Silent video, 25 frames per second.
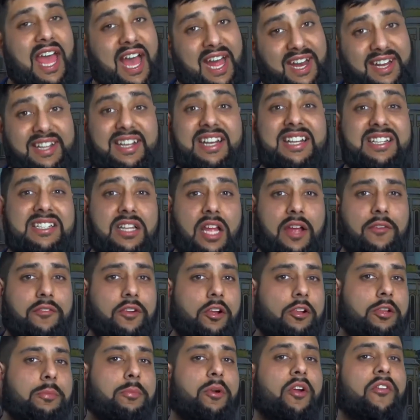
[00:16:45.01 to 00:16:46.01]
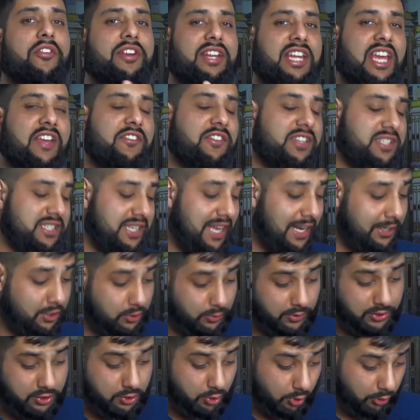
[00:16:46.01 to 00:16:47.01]
And in his lifetime, the Prophet gave this land
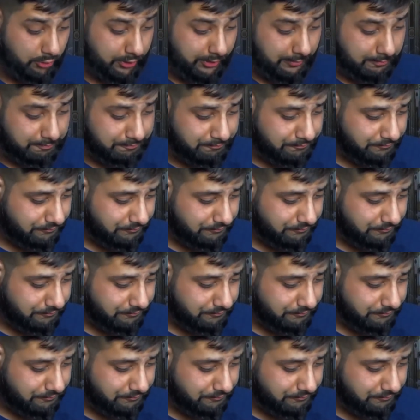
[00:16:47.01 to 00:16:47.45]
to his daughter.